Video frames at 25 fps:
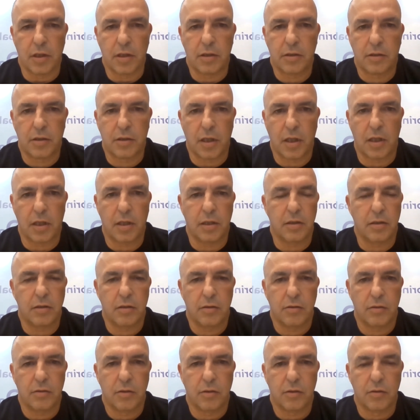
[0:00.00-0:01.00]

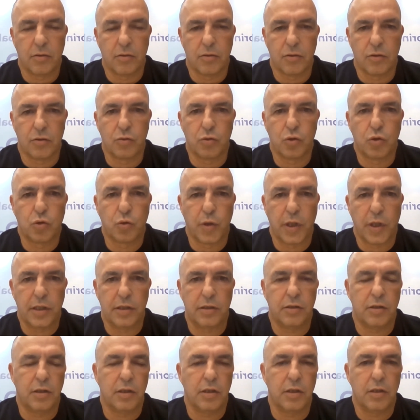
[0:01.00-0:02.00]
10 to
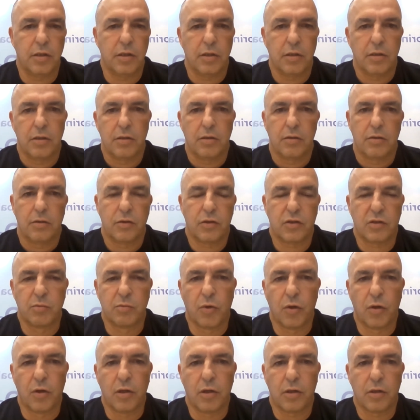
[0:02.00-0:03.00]
20
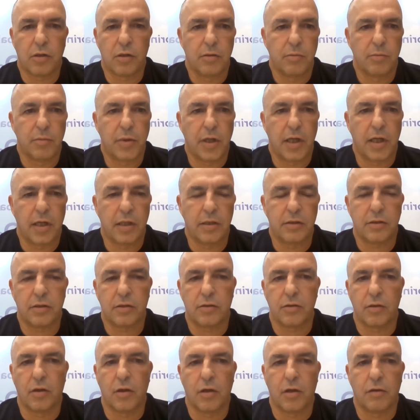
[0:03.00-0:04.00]
smaller
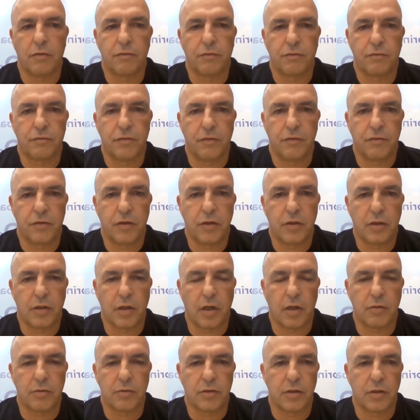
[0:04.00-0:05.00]
plants of
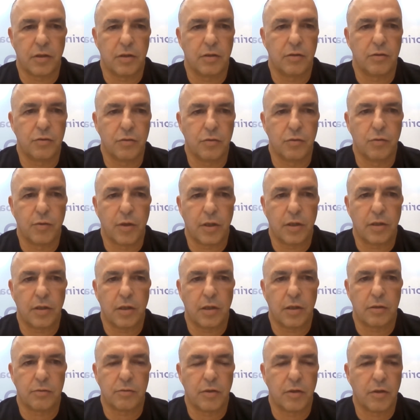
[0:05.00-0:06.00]
50,000 to
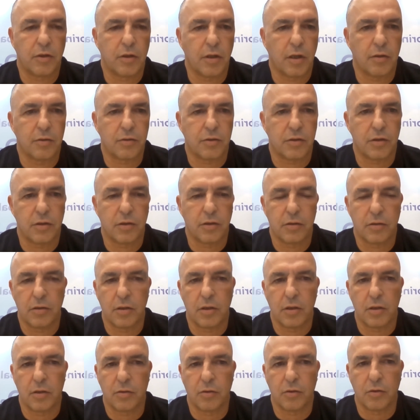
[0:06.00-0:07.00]
100,000
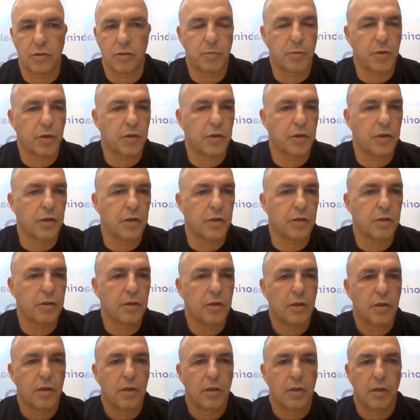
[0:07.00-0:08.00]
tons per year
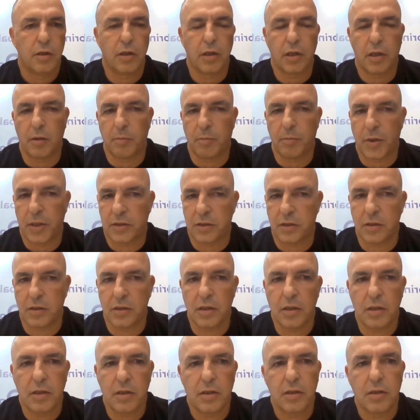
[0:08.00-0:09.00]

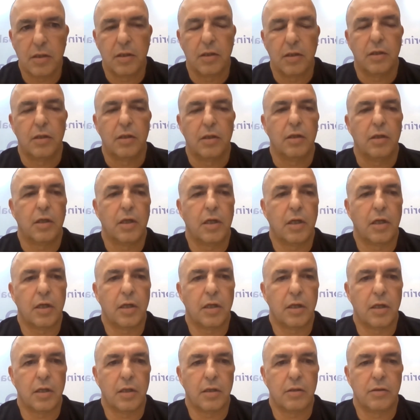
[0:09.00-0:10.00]
capacity,
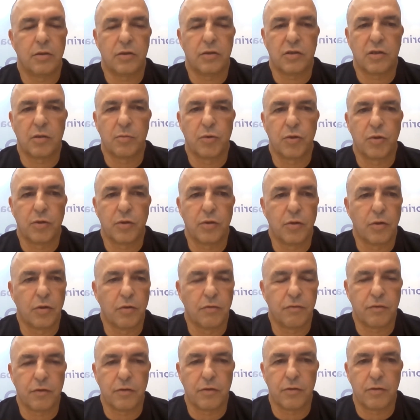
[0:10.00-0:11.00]
distributed
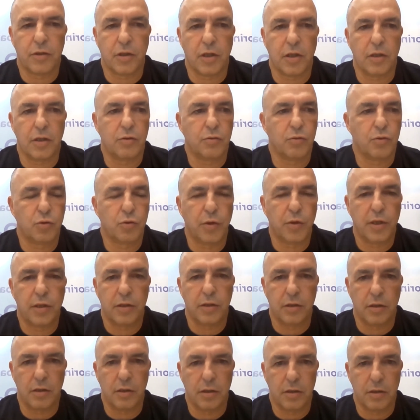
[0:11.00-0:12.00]
over 10 to
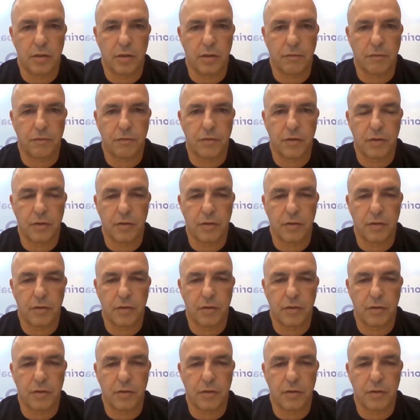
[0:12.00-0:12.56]
20 different